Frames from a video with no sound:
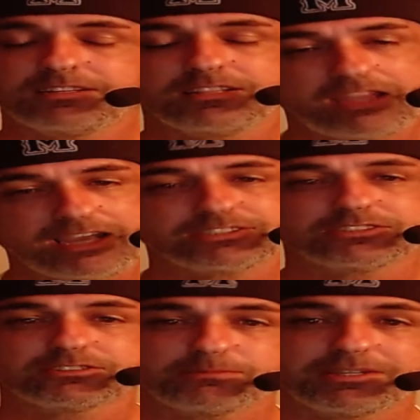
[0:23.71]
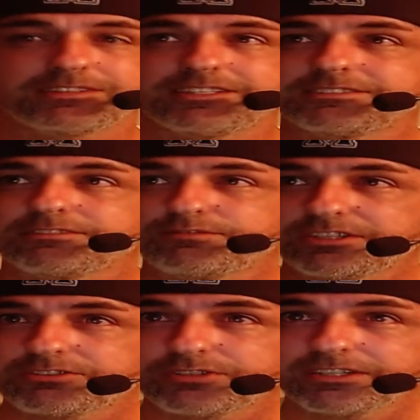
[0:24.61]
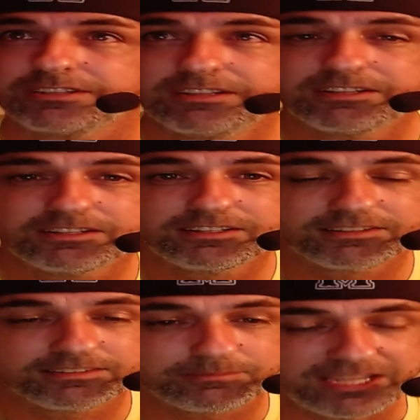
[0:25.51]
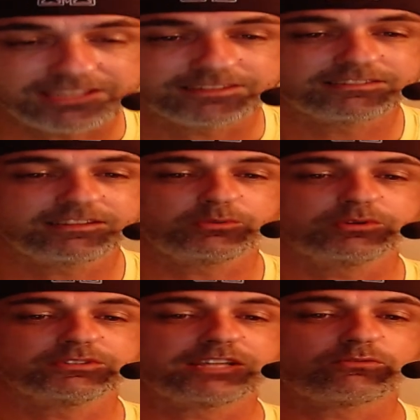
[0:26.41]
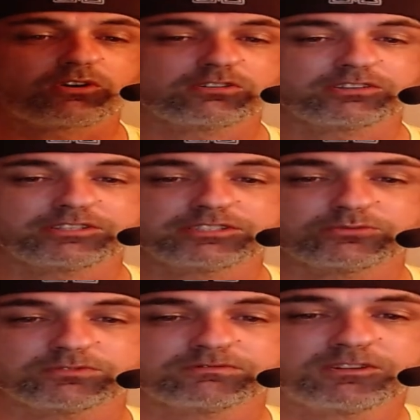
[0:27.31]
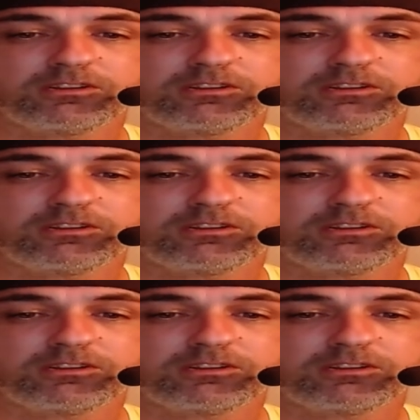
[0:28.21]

Elijah Smith gets the victory. Man, and we were dead wrong on this one.